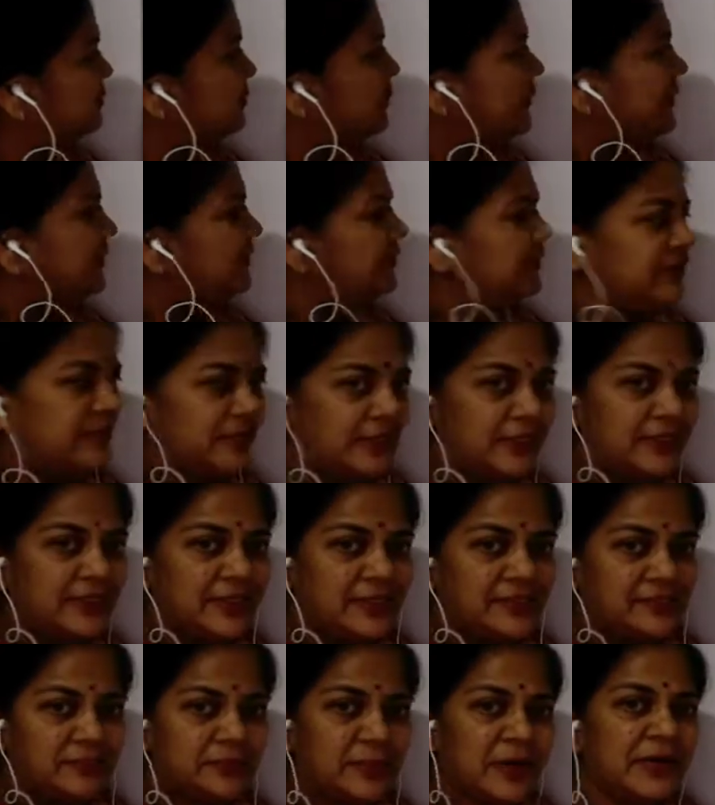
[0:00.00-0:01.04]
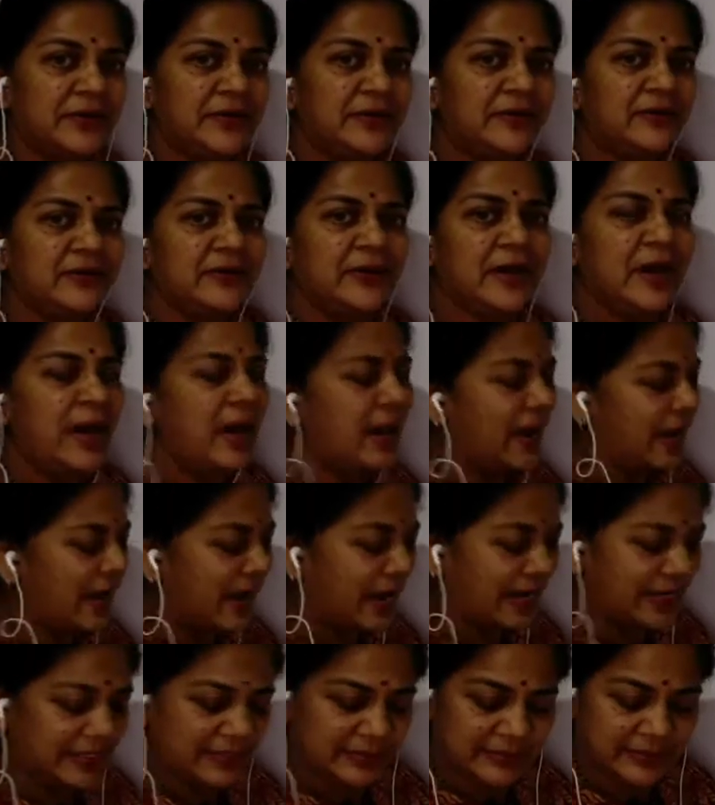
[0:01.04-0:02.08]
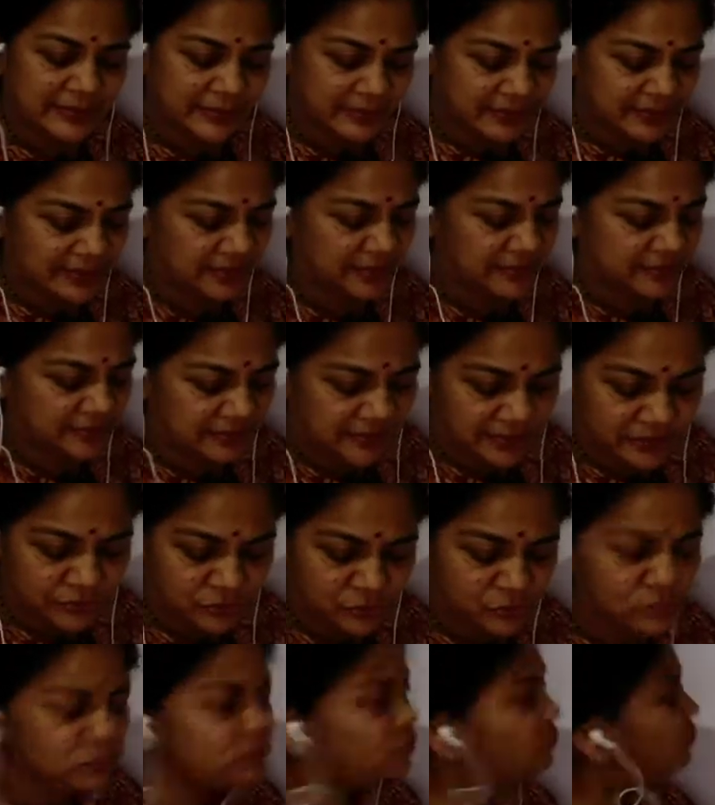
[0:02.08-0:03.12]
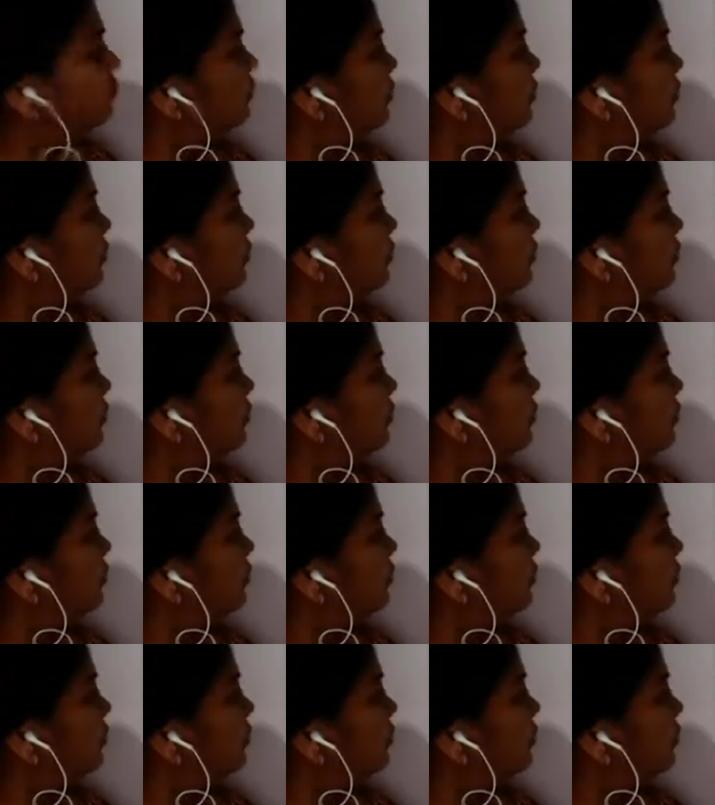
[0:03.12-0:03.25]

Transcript: plate in this manner and there are the two